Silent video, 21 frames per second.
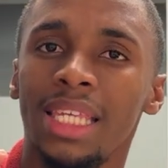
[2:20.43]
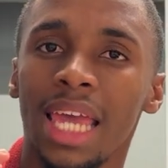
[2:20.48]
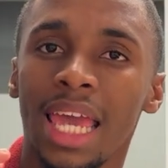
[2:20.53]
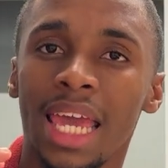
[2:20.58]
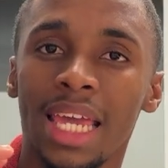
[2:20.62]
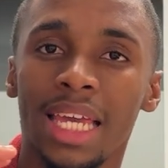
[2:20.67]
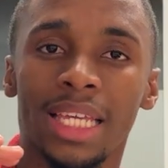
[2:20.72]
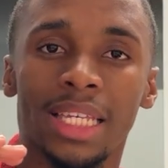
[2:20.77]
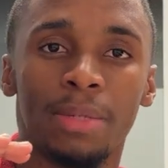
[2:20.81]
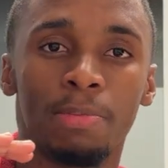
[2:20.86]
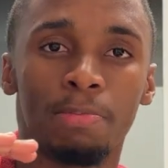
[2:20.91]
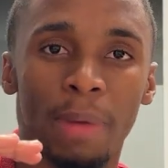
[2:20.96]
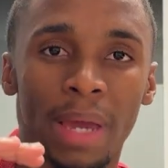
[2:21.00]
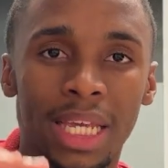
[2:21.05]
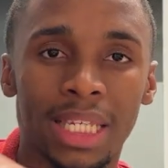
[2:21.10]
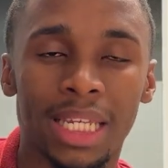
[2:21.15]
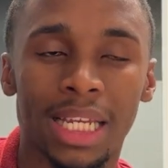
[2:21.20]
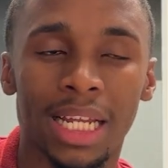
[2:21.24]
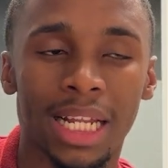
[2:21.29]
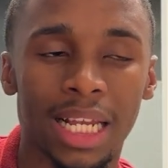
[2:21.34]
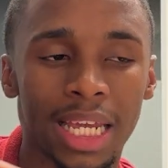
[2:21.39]
is
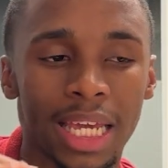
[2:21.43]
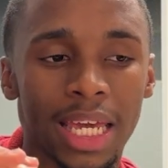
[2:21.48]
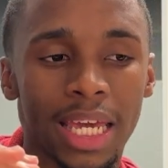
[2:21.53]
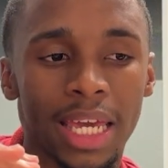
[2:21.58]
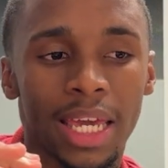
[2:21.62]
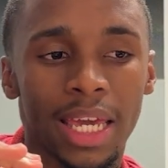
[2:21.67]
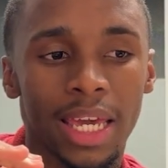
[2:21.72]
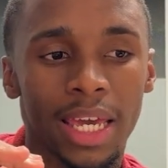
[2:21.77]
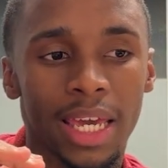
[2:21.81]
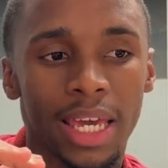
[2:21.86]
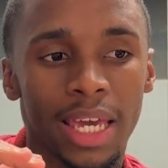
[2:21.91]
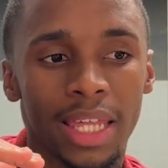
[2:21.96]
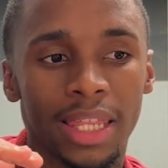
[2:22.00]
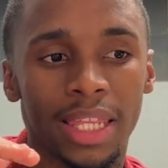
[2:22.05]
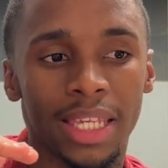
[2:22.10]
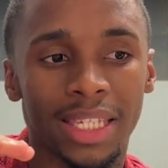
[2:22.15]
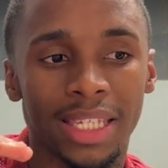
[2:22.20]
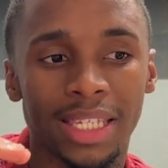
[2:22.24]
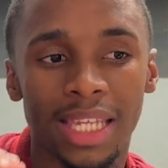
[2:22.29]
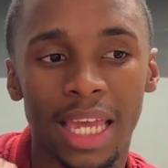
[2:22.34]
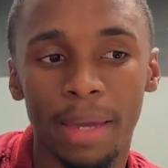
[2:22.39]
basically the
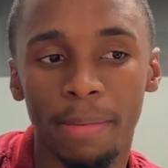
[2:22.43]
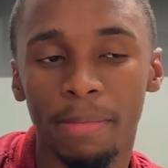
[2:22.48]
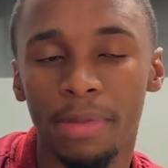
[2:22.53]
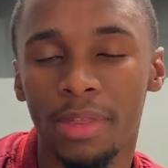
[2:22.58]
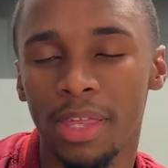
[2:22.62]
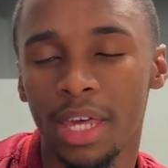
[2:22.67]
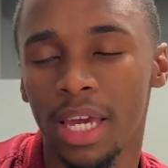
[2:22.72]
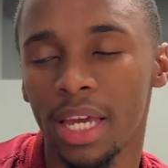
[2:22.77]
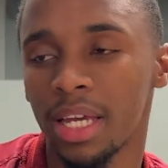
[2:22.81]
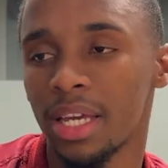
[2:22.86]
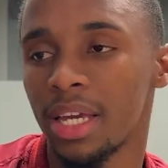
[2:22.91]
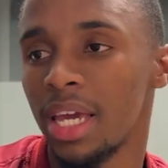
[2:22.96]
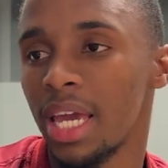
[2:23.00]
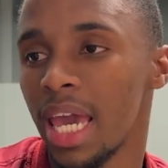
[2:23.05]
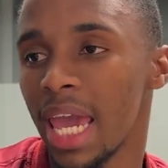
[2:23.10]
same thing.